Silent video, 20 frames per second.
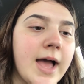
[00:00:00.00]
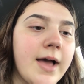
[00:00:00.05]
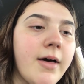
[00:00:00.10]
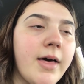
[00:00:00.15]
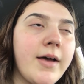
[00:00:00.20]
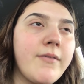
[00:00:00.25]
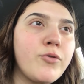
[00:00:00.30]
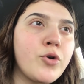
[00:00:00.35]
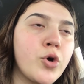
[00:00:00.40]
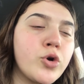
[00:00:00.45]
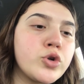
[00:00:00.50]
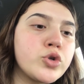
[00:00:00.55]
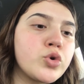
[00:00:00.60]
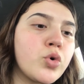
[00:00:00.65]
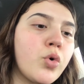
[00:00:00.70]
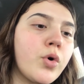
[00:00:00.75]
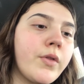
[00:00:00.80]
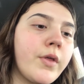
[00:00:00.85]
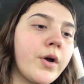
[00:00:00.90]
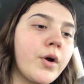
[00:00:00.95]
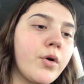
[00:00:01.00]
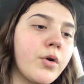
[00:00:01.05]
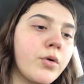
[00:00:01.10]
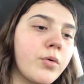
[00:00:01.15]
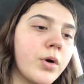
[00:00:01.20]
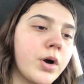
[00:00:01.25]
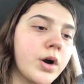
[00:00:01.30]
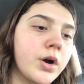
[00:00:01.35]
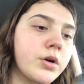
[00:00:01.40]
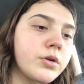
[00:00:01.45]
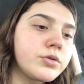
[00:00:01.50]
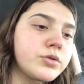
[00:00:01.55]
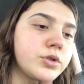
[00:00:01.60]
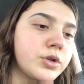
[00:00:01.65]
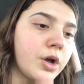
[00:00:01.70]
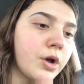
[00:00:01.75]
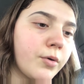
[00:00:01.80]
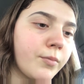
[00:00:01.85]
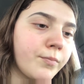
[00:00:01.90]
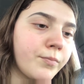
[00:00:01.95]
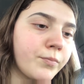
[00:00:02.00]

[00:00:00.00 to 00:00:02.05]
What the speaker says: I have to go to school and then go to work, so